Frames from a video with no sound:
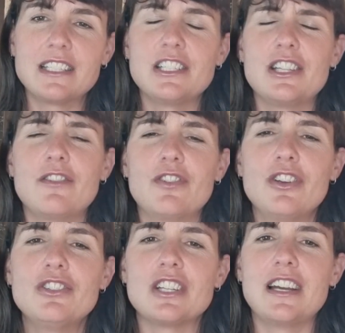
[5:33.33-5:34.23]
into the
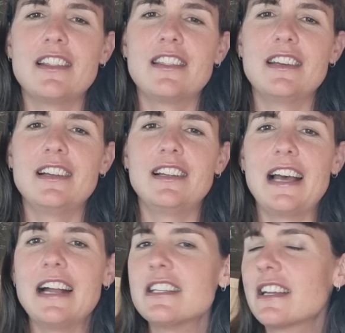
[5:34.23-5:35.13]
future, the
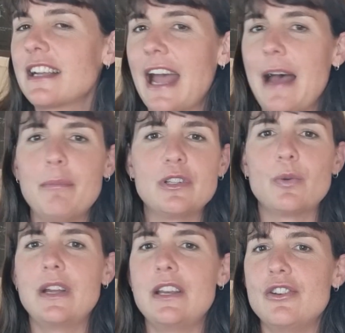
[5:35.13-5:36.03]
larger the gap
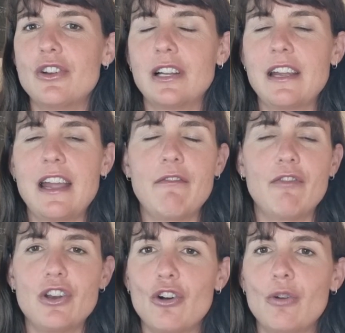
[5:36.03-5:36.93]
between nuclear and
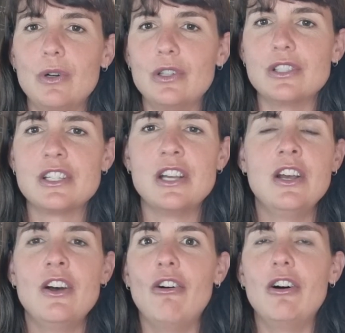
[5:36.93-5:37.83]
renewables,
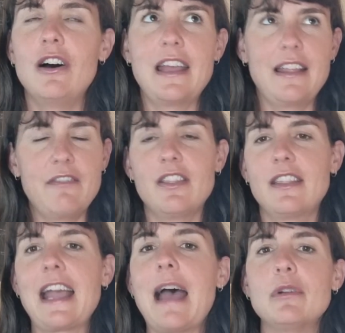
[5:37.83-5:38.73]
or even the
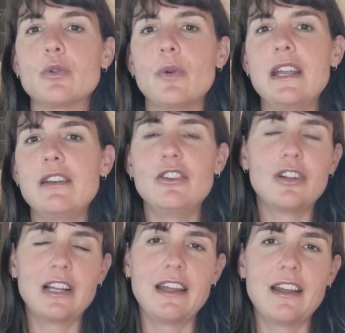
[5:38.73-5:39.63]
gap between
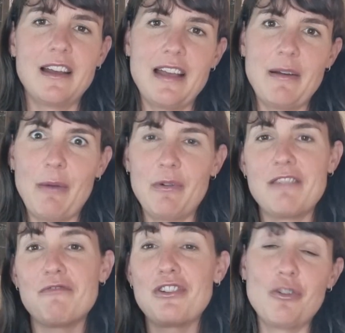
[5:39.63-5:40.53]
nuclear with
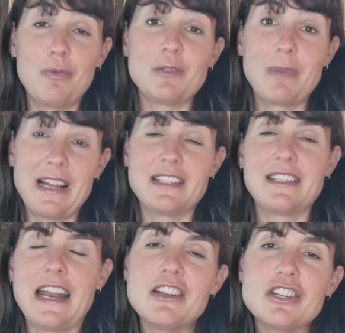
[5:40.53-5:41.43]
renewables plus
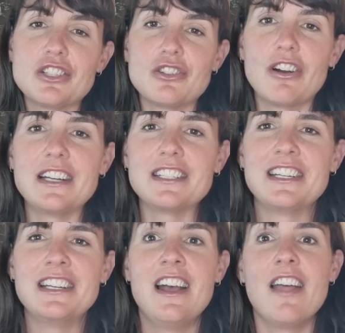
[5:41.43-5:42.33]
energy storage,
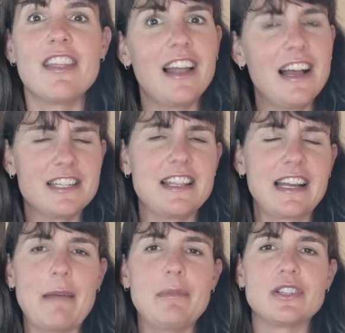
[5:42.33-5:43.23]
the larger that
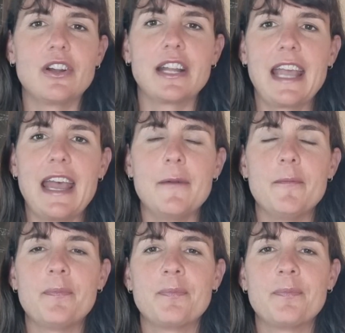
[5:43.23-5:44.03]
gap is going to get.